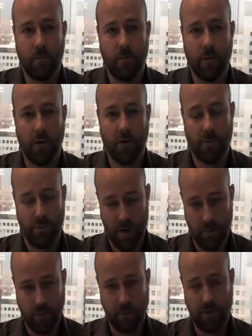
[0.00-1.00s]
Well, the
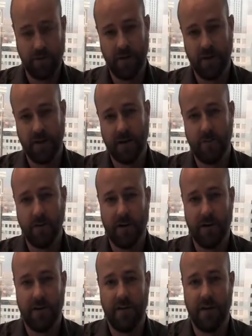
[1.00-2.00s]
important thing
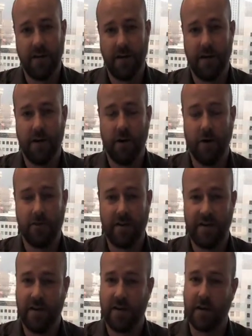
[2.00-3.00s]
with the
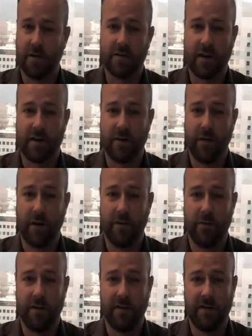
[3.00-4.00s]
OJT contract
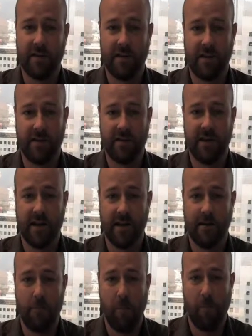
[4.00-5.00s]
development is
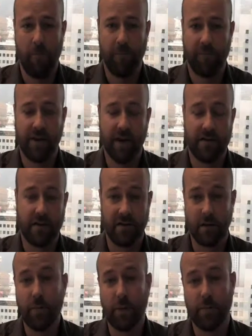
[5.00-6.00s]
that it's a
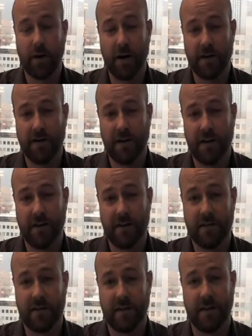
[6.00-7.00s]
simple
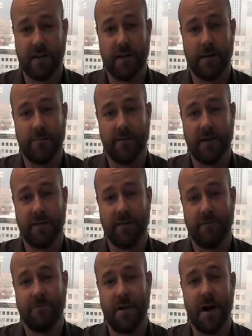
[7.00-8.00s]
process.
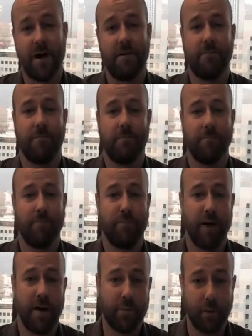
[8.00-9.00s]
It's not
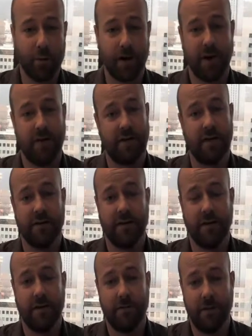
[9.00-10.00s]
paperwork
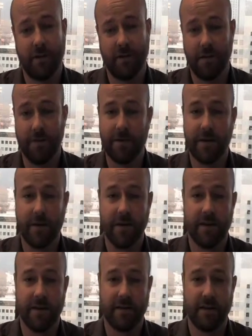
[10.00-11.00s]
intensive, and it's something
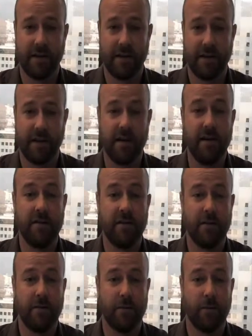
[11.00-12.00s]
that's
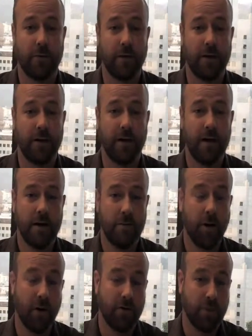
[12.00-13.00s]
easy for
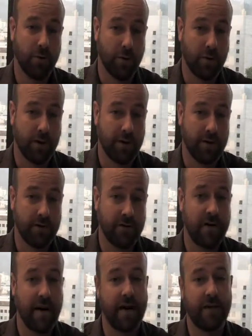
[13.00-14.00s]
both
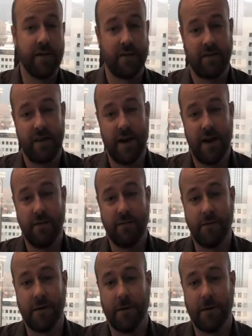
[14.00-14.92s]
employers and the staff